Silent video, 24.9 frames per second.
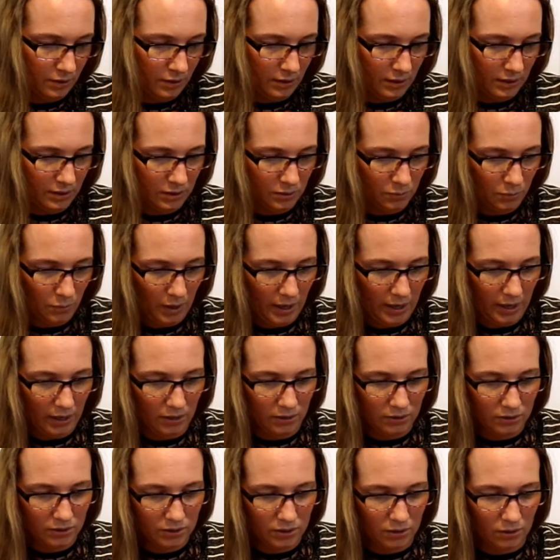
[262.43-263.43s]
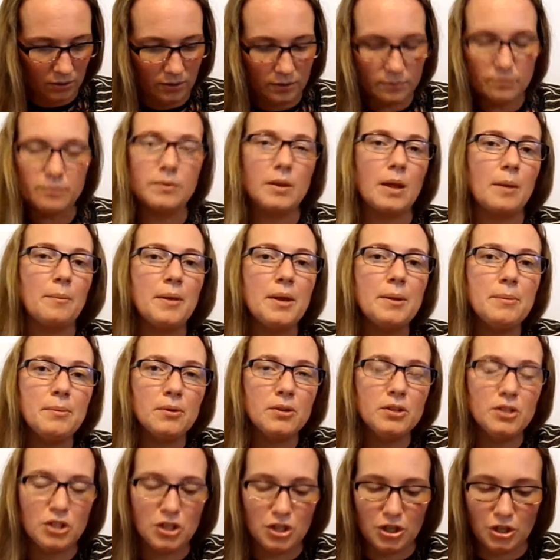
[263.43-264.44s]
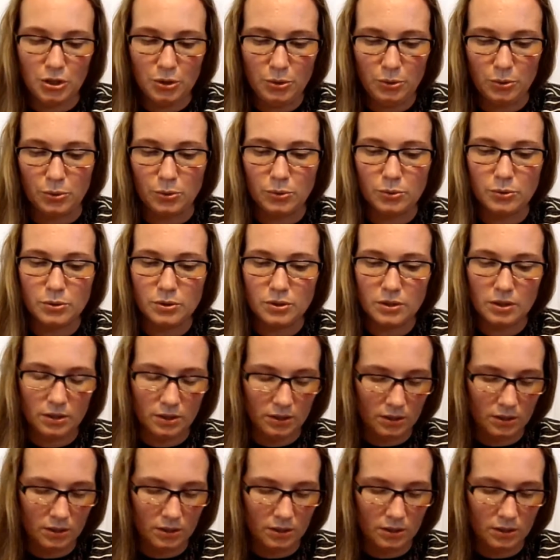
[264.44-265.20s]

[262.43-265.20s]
as well, so that people can choose.